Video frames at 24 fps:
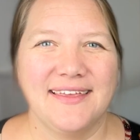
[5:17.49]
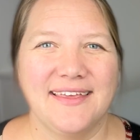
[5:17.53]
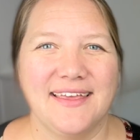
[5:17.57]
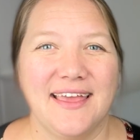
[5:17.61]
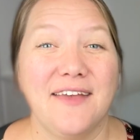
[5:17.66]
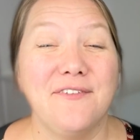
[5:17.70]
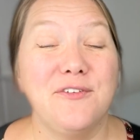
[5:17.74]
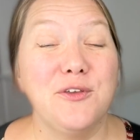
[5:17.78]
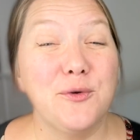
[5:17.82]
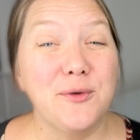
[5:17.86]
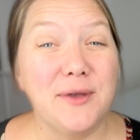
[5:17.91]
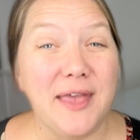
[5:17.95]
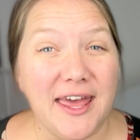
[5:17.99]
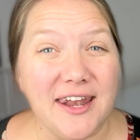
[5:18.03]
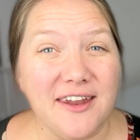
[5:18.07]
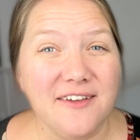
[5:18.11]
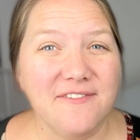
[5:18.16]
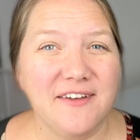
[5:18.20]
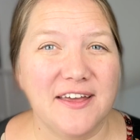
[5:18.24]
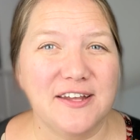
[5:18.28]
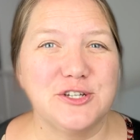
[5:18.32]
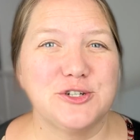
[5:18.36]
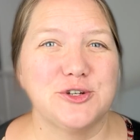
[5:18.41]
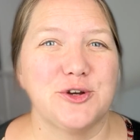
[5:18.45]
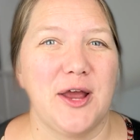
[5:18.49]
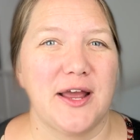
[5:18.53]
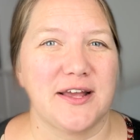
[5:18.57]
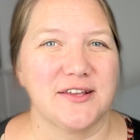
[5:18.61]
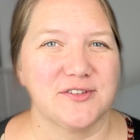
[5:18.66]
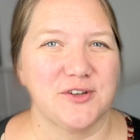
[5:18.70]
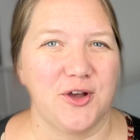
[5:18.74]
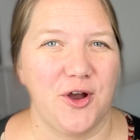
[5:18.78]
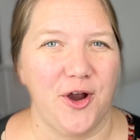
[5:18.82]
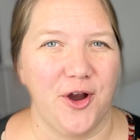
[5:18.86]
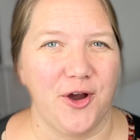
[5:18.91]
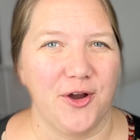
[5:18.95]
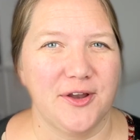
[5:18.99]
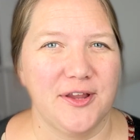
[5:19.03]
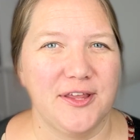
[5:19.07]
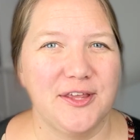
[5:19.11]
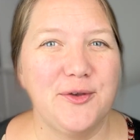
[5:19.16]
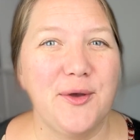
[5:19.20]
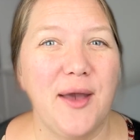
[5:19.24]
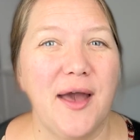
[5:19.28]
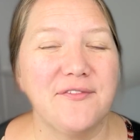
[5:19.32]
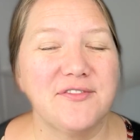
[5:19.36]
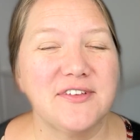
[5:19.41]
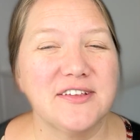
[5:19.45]
If you get a Venture X card,
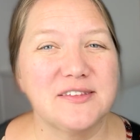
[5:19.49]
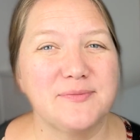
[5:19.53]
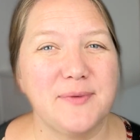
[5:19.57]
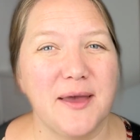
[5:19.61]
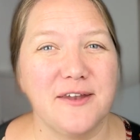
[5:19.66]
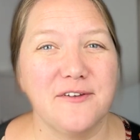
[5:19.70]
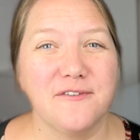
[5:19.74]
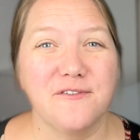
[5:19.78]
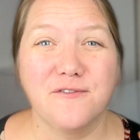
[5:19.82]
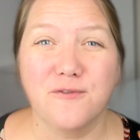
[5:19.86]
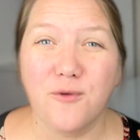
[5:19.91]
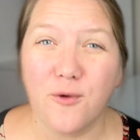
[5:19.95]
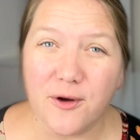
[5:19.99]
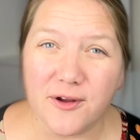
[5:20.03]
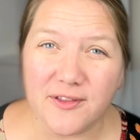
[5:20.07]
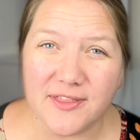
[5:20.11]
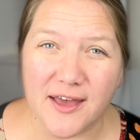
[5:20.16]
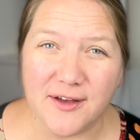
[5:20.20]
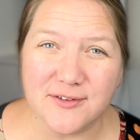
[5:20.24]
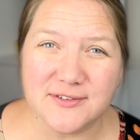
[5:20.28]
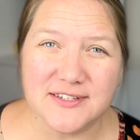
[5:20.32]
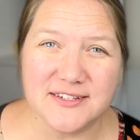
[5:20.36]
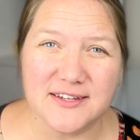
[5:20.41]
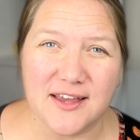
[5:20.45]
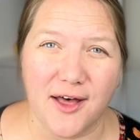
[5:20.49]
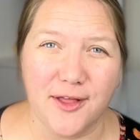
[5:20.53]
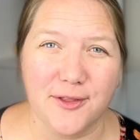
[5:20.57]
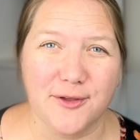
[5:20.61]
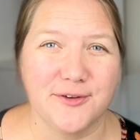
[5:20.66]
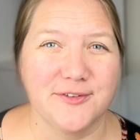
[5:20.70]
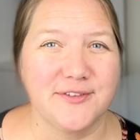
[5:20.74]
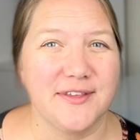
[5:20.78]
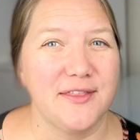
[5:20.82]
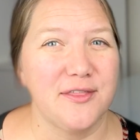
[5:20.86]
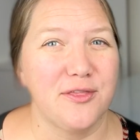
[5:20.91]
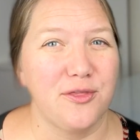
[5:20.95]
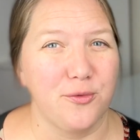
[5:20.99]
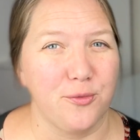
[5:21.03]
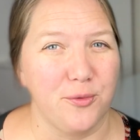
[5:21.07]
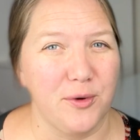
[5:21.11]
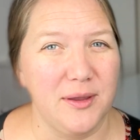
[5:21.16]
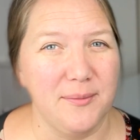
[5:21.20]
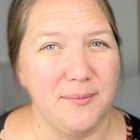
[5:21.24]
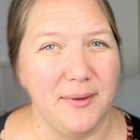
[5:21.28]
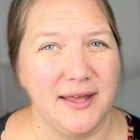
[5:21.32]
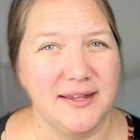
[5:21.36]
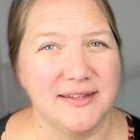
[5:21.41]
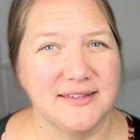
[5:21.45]
you have to spend $4,000 in 3
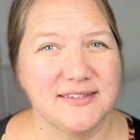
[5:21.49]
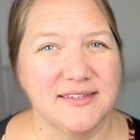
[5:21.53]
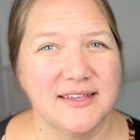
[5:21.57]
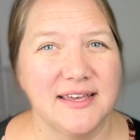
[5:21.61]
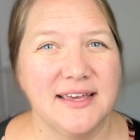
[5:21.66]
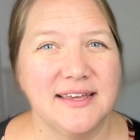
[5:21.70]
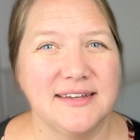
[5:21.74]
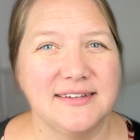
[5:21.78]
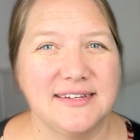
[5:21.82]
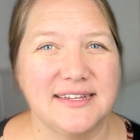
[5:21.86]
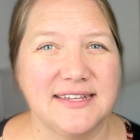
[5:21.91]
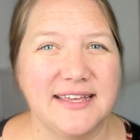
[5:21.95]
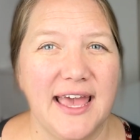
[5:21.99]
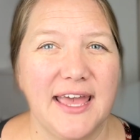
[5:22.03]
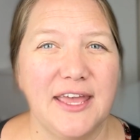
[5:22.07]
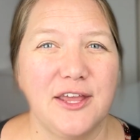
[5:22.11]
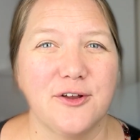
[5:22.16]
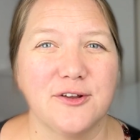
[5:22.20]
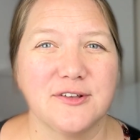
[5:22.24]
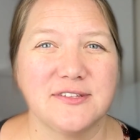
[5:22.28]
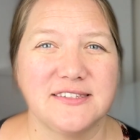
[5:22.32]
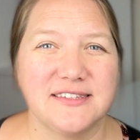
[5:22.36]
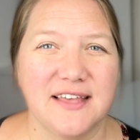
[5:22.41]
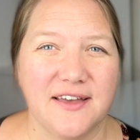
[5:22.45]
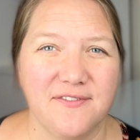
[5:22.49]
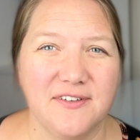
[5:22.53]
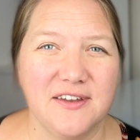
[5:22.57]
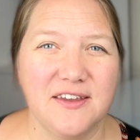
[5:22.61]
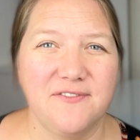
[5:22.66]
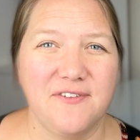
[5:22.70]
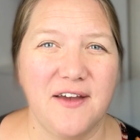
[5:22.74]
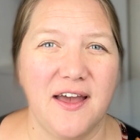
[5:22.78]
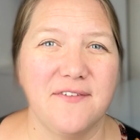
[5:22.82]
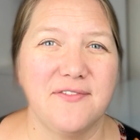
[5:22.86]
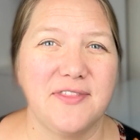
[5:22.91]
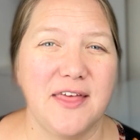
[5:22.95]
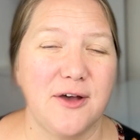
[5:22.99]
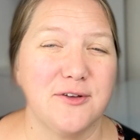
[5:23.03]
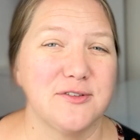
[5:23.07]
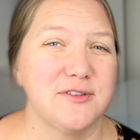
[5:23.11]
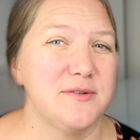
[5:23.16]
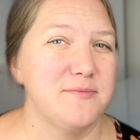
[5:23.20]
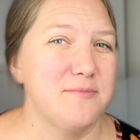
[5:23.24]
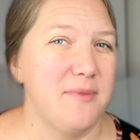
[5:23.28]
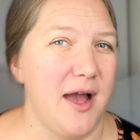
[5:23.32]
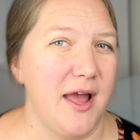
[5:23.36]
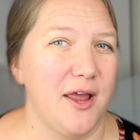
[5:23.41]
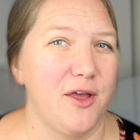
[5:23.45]
months to get your
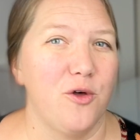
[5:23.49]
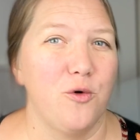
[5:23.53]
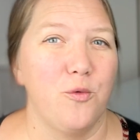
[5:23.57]
75,000 mile